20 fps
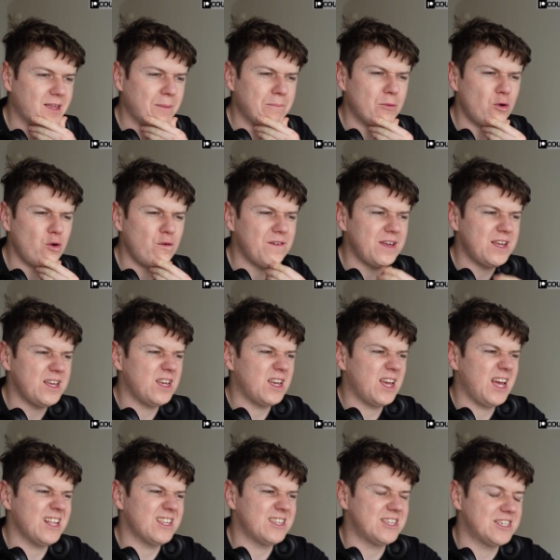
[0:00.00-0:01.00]
the movie
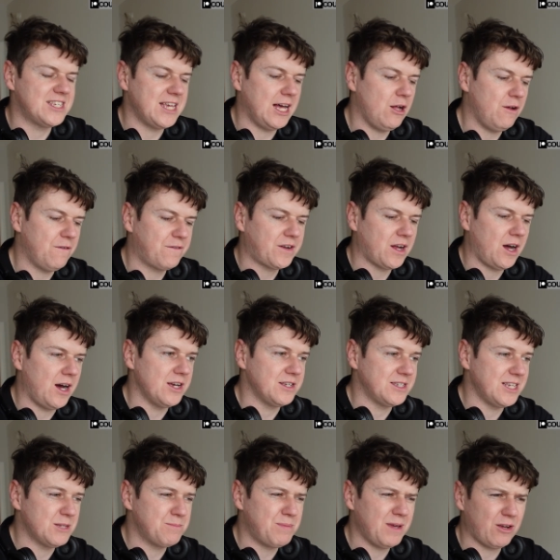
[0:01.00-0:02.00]
itself,
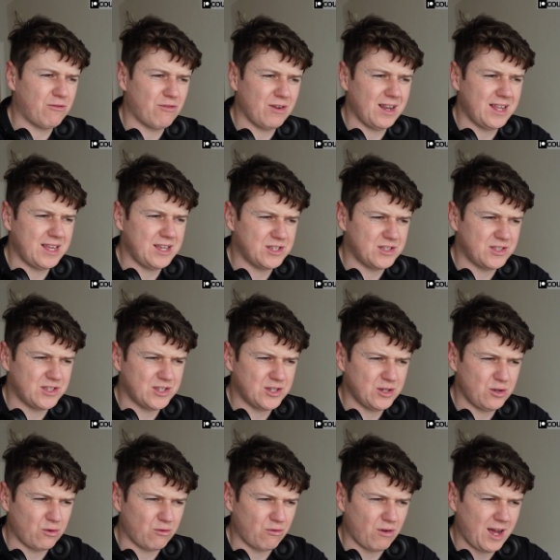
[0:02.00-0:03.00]
guys, it's being released
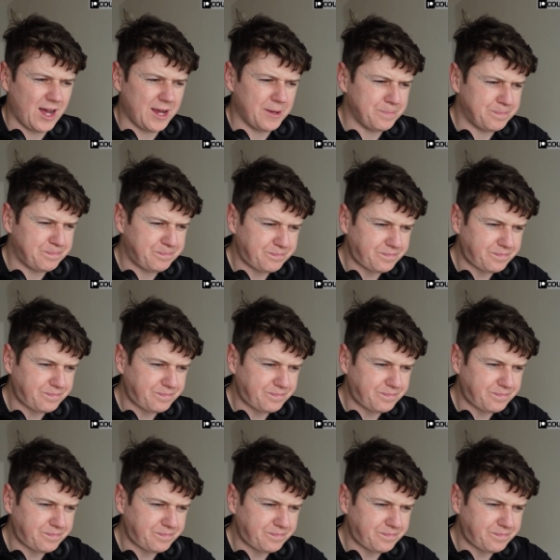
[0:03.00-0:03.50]
soon, right?